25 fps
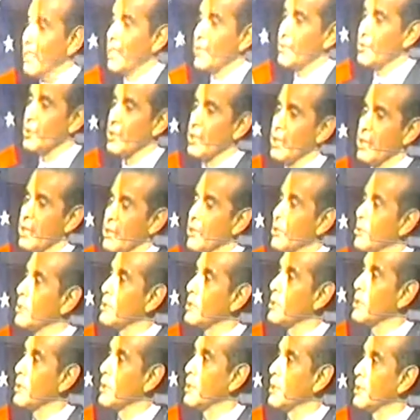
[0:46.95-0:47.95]
many
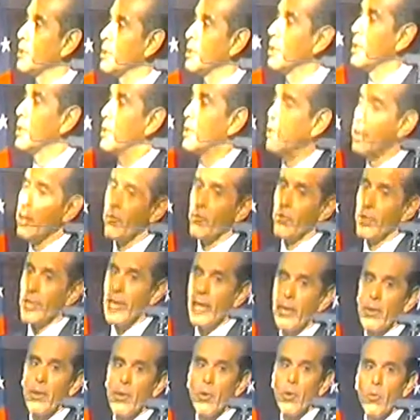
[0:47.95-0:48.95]
Angelenos
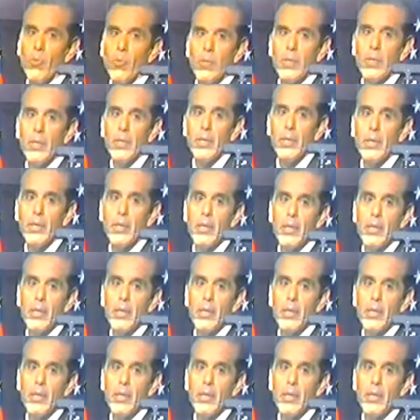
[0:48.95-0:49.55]
live without hope.